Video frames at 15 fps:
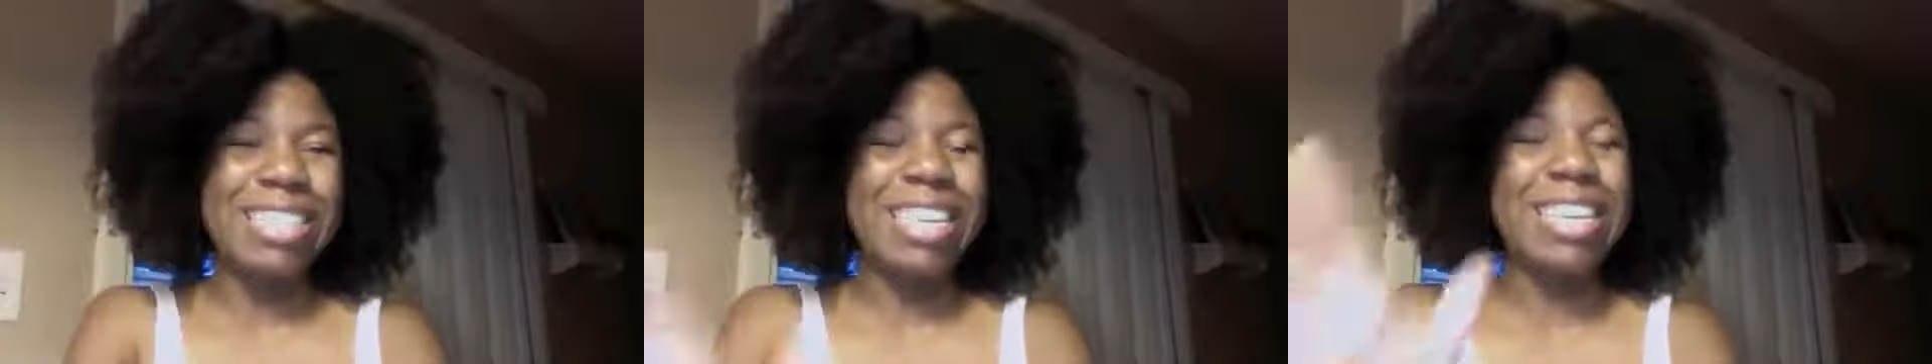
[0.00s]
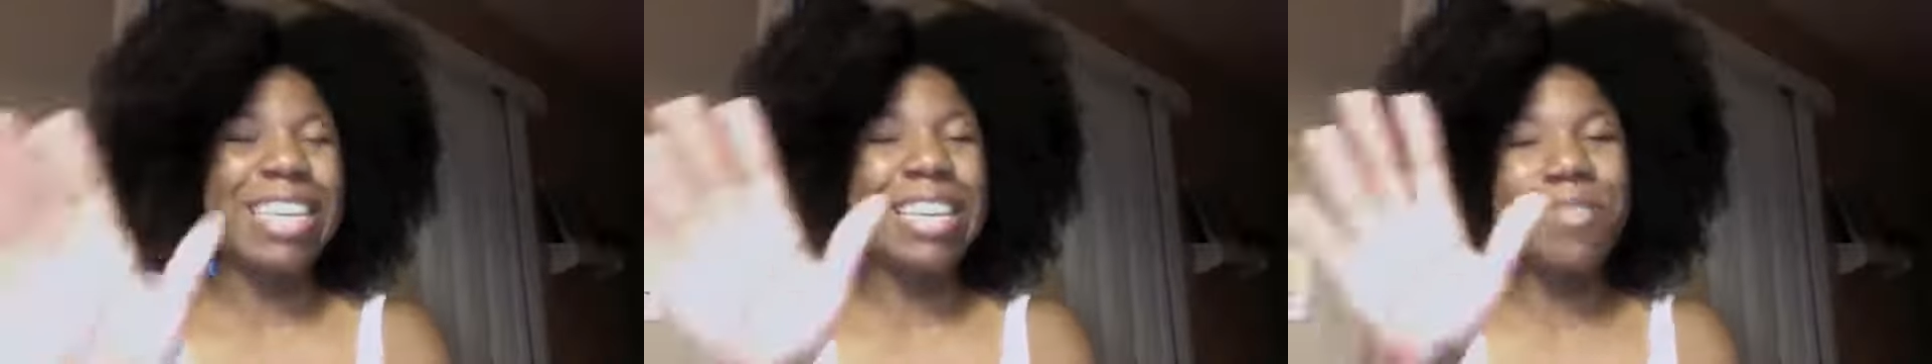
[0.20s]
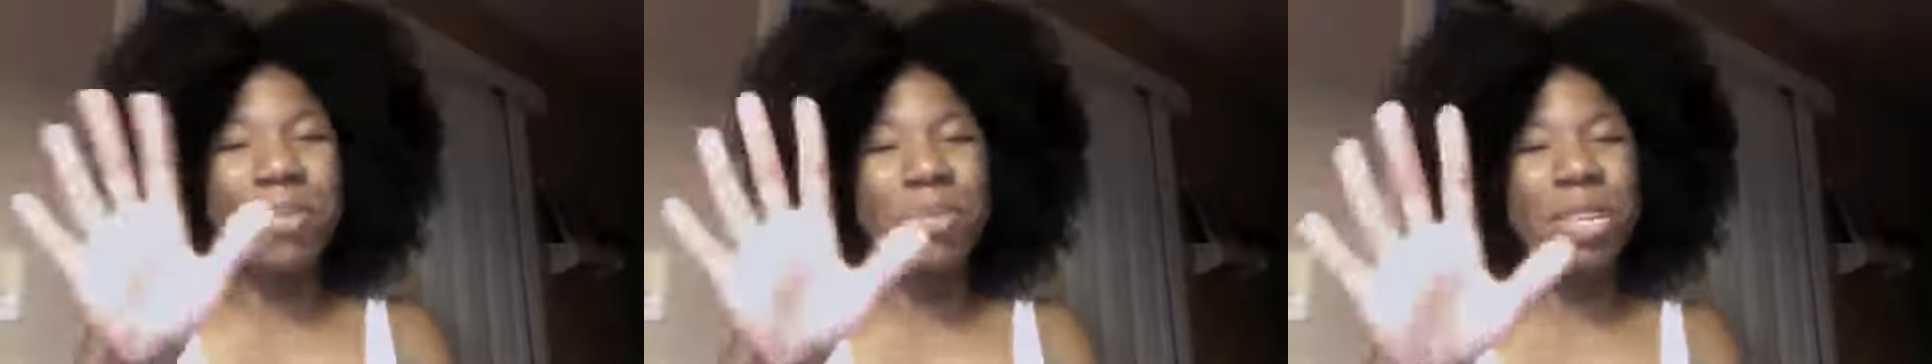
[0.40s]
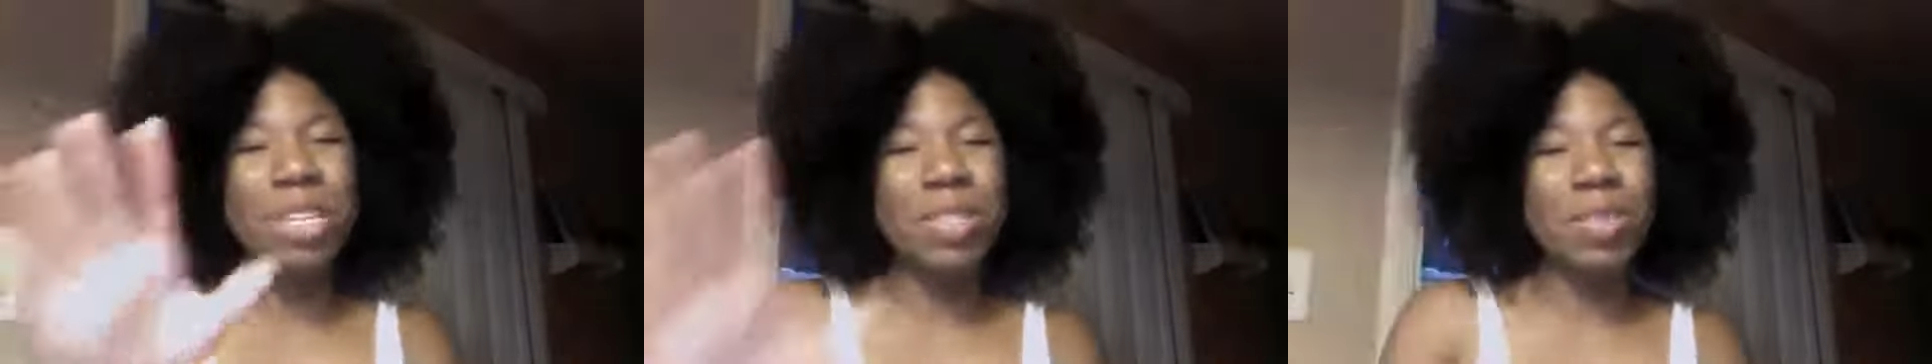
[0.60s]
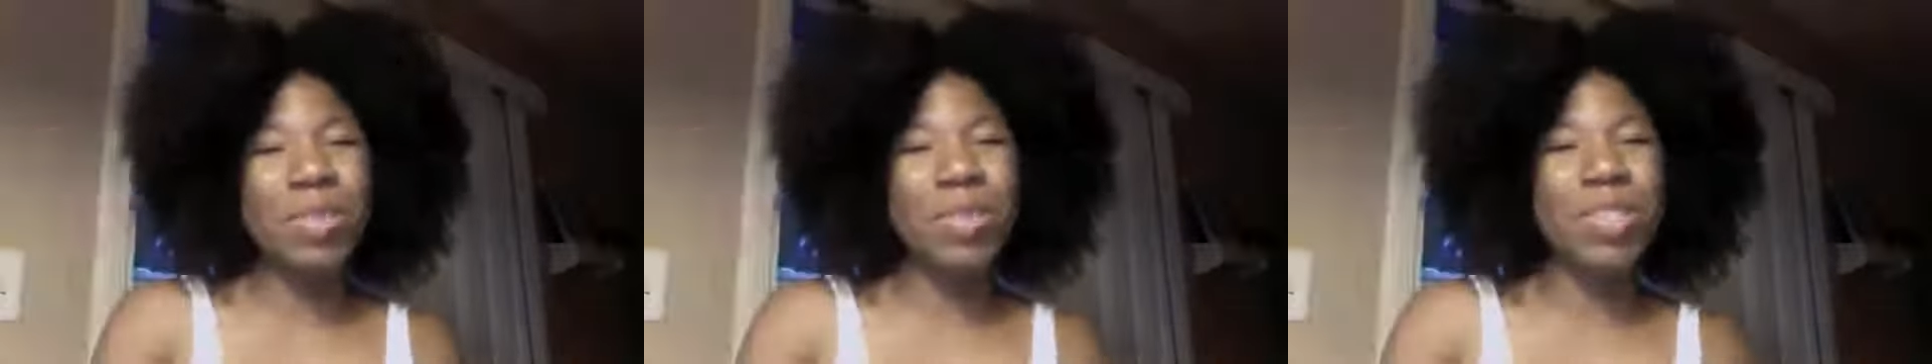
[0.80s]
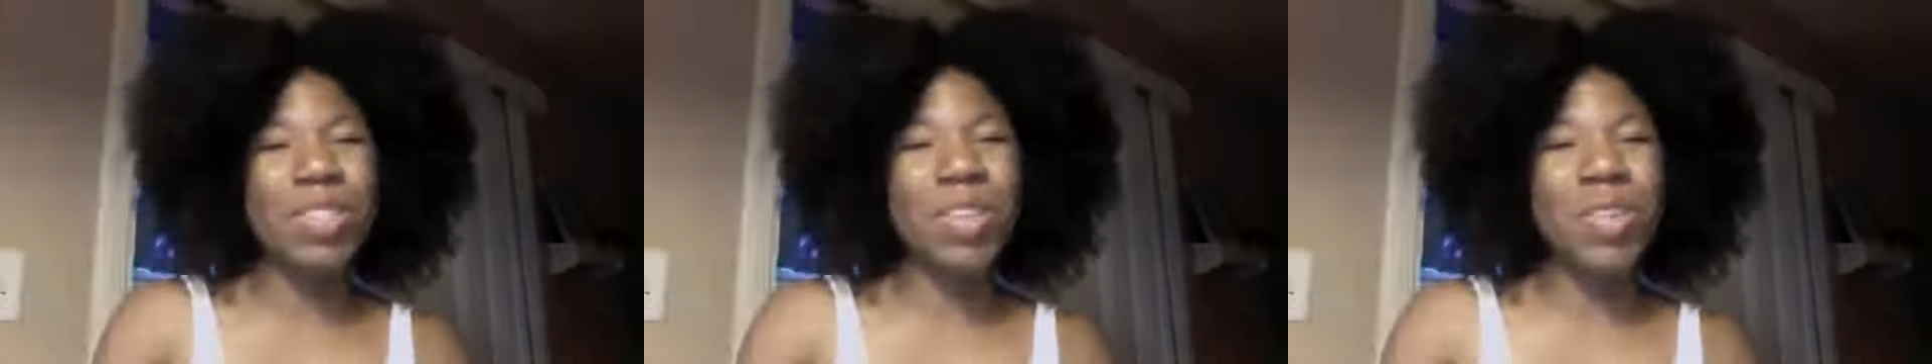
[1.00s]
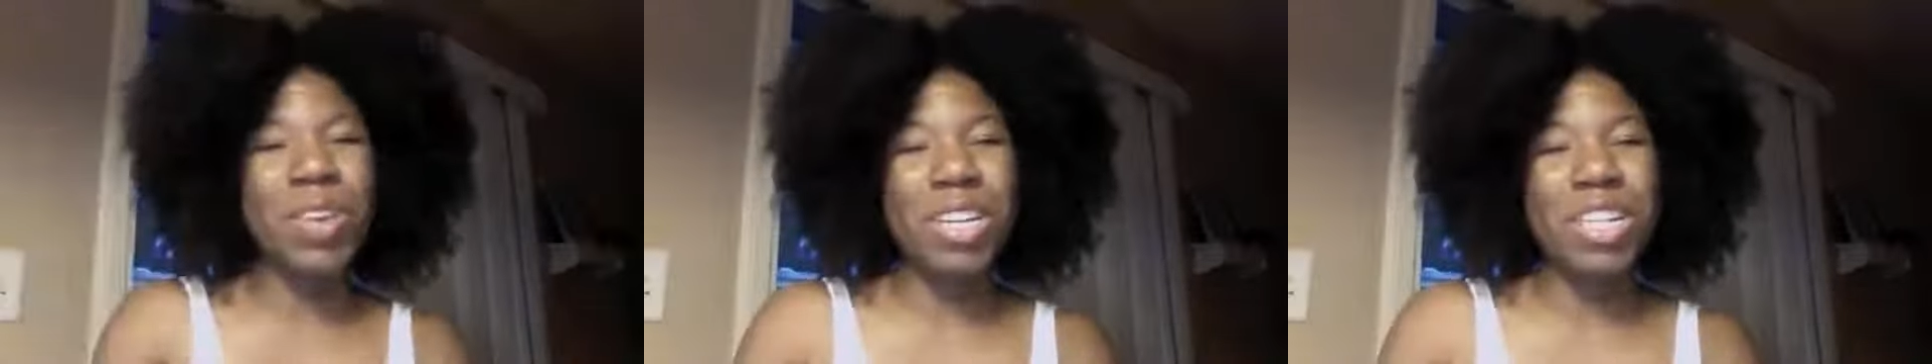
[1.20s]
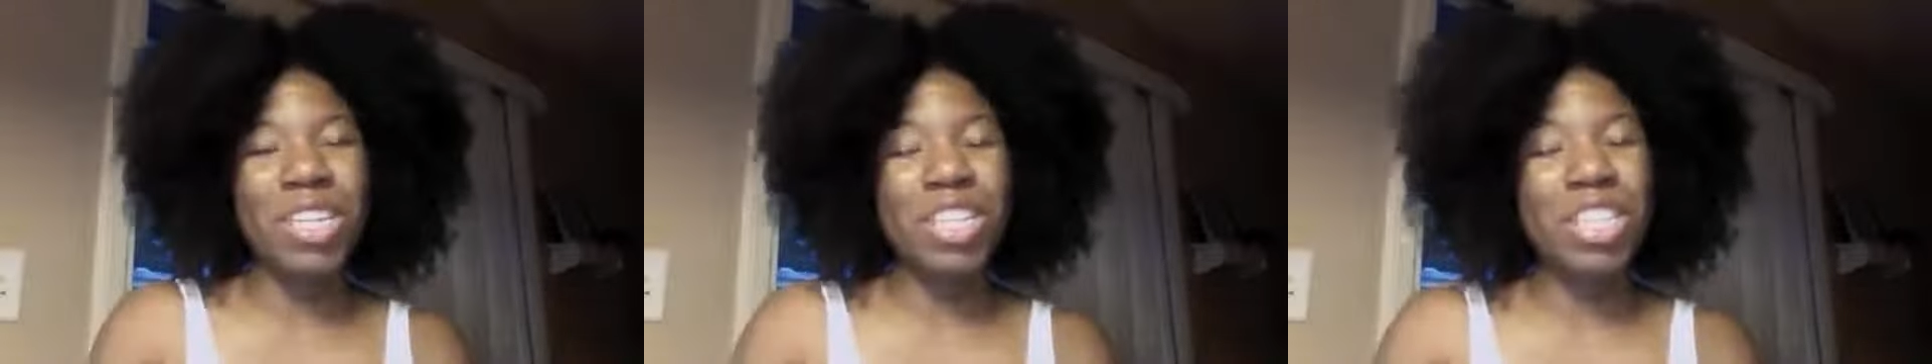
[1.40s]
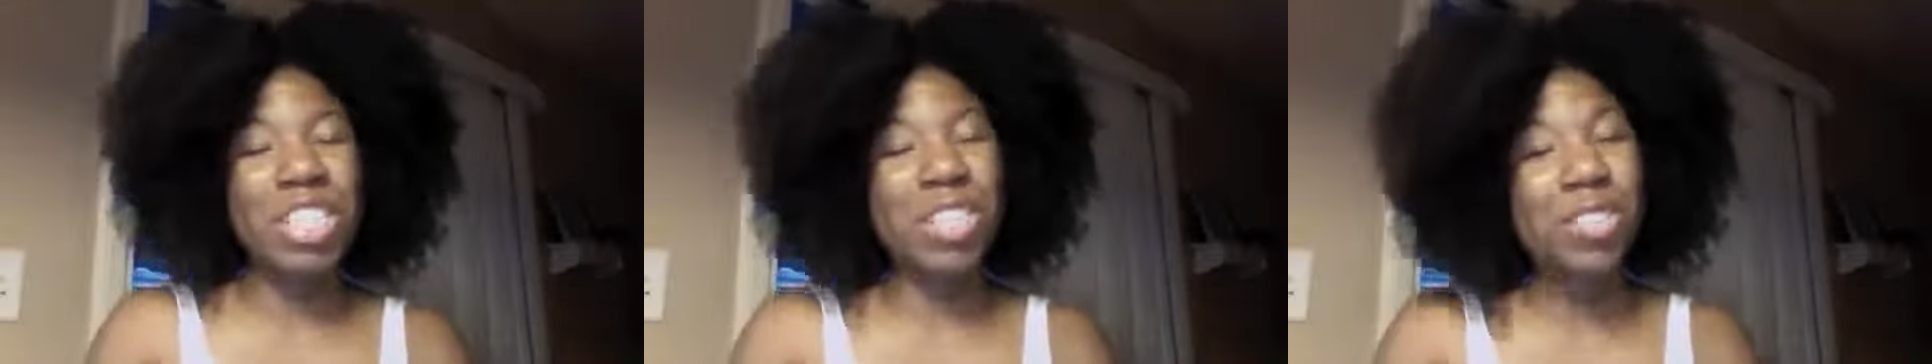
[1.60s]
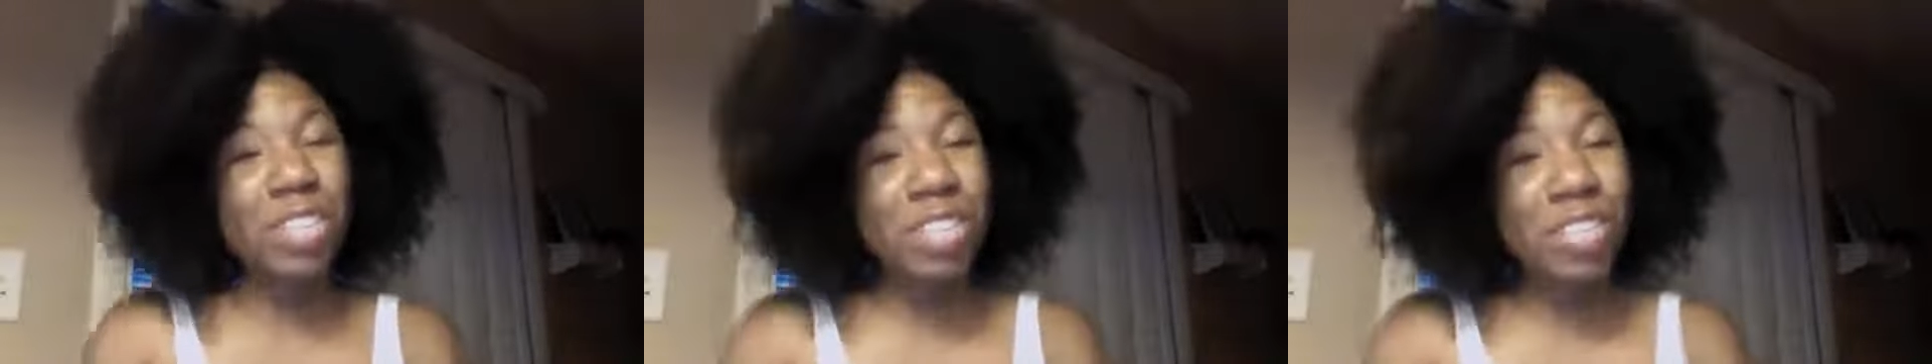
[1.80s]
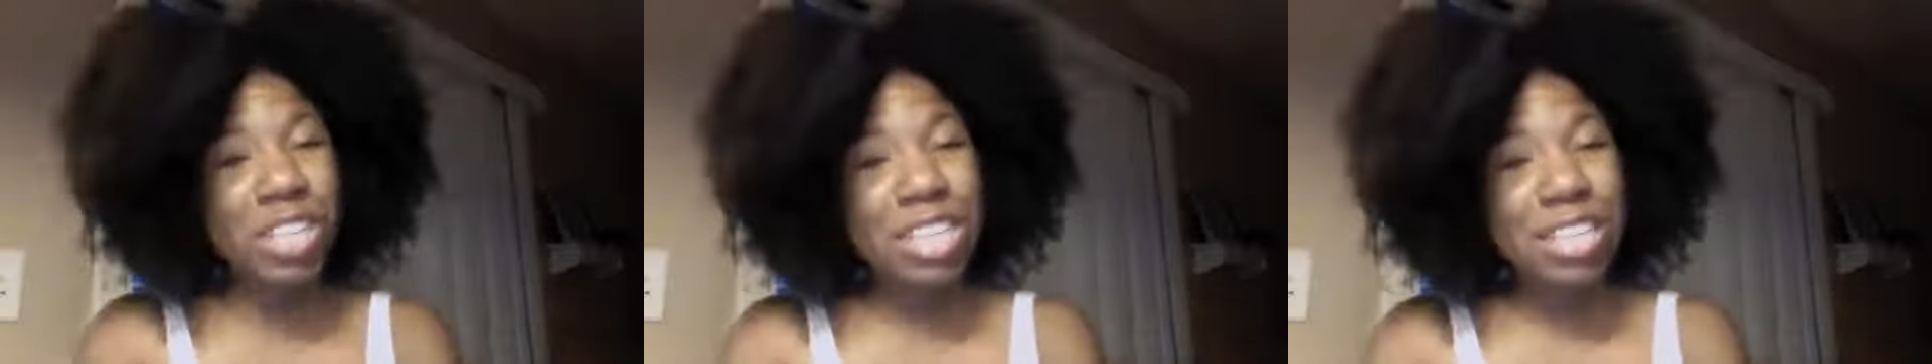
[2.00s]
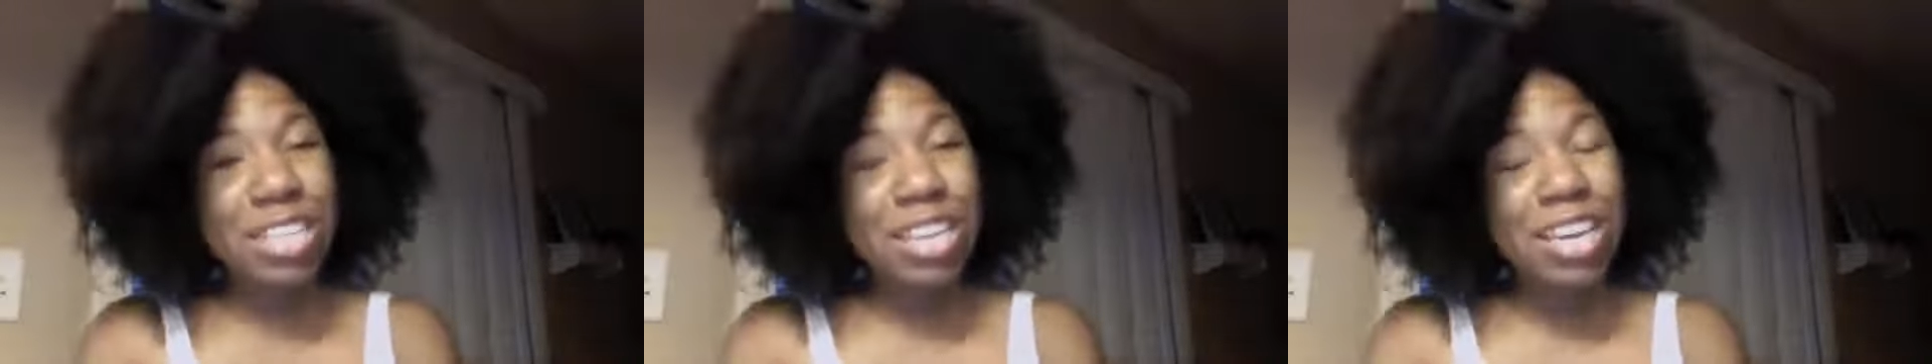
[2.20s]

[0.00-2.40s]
It can even be used on your children,